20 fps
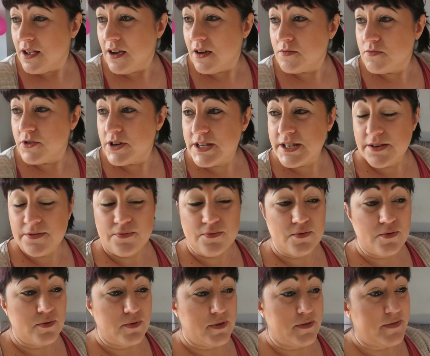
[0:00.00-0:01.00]
I'm ready
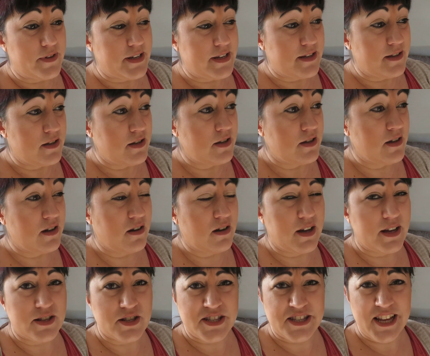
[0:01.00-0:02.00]
for all of it.
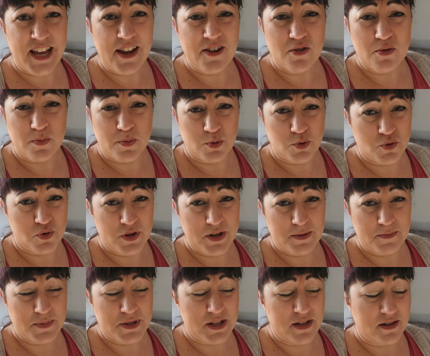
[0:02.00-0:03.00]
I had terrible
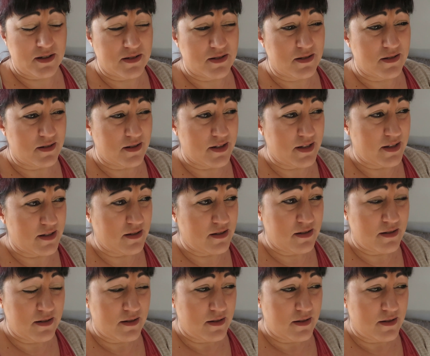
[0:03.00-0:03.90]
dreams last night.